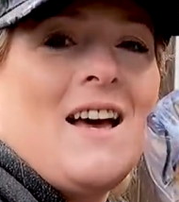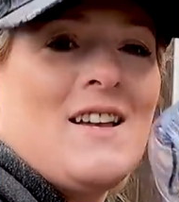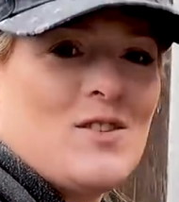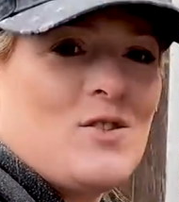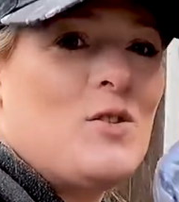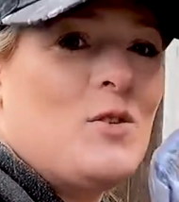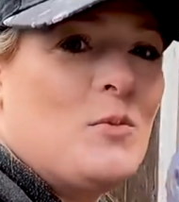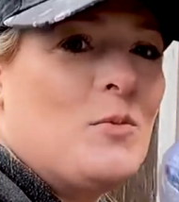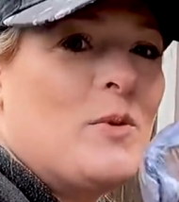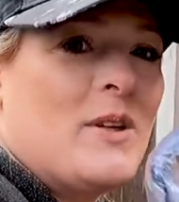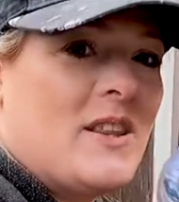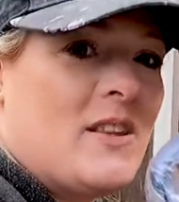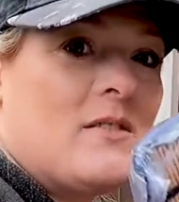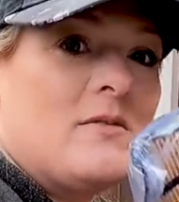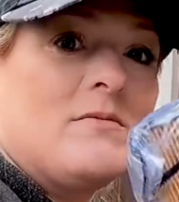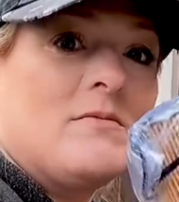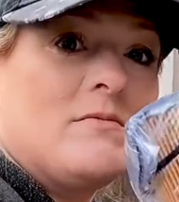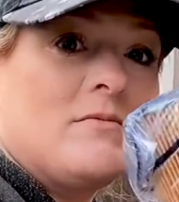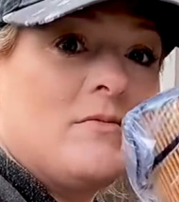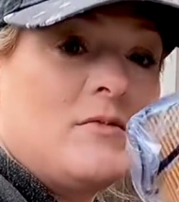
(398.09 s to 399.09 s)
has come
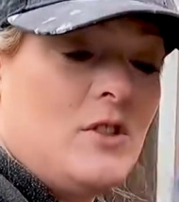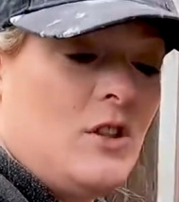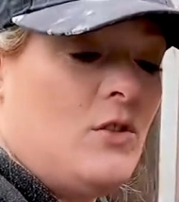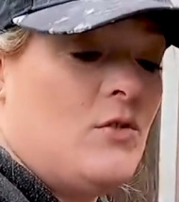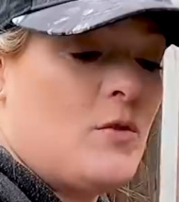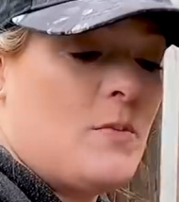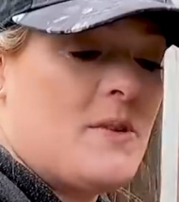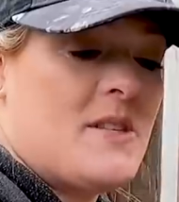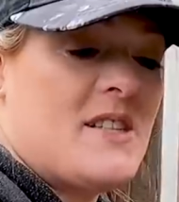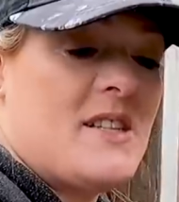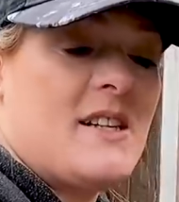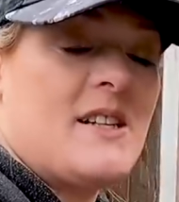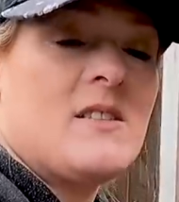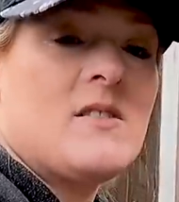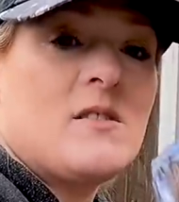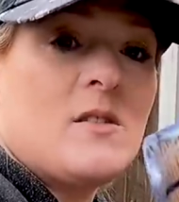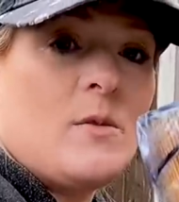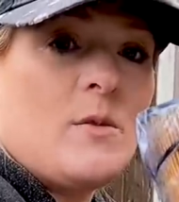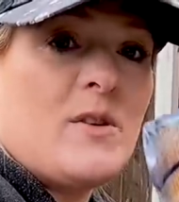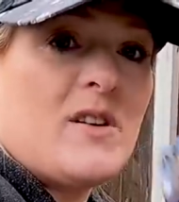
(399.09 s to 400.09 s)
with new rubber
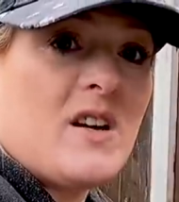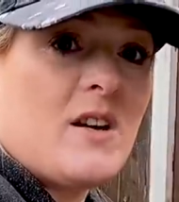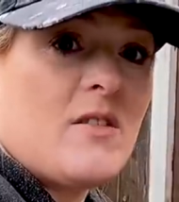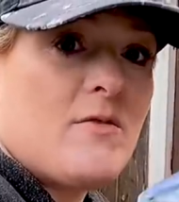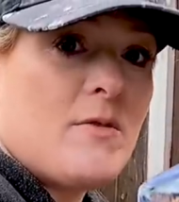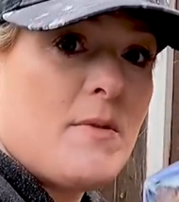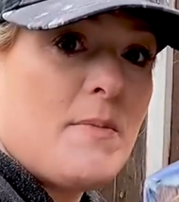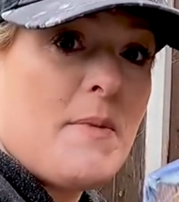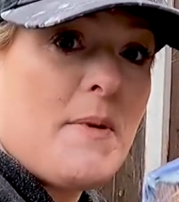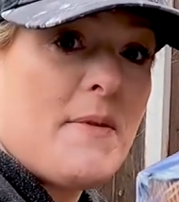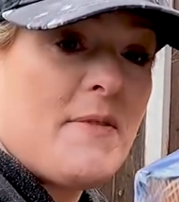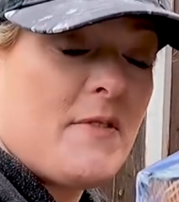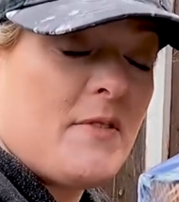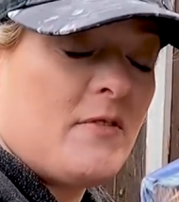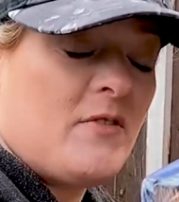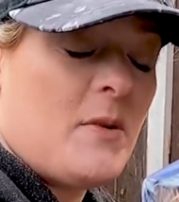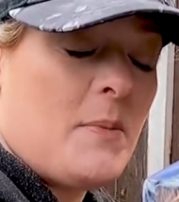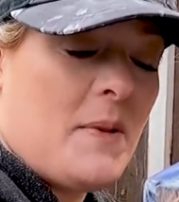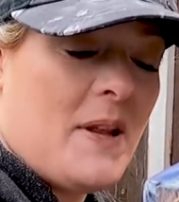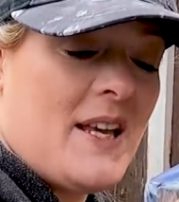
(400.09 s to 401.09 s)
seals, so we're going to be
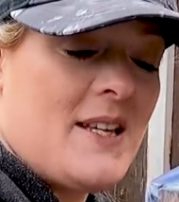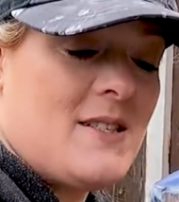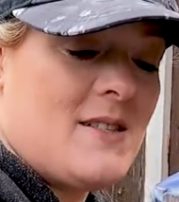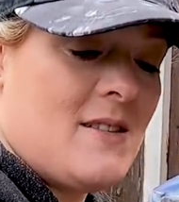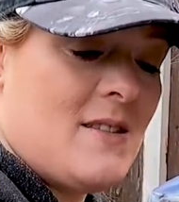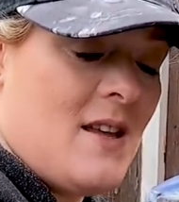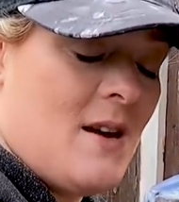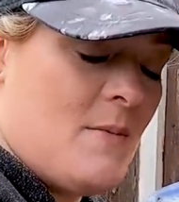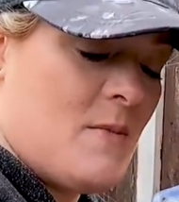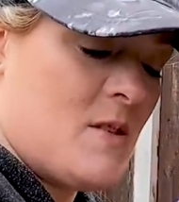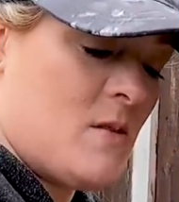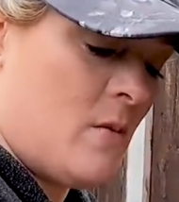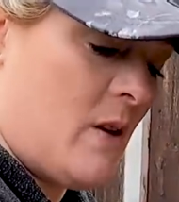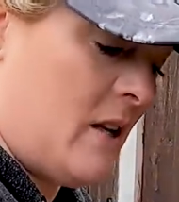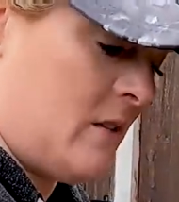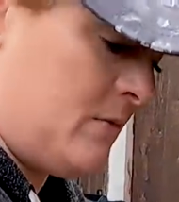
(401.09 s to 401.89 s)
replacing them as